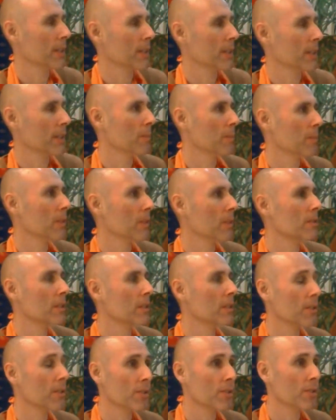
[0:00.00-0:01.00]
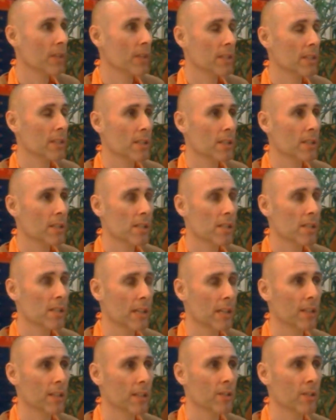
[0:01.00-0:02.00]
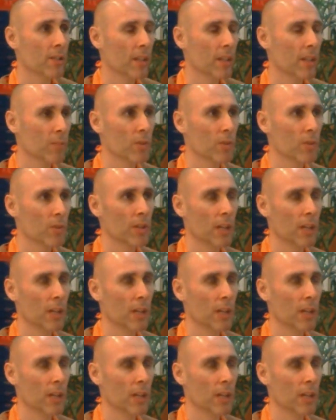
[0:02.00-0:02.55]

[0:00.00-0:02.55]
because Krishna is in the center and we're not.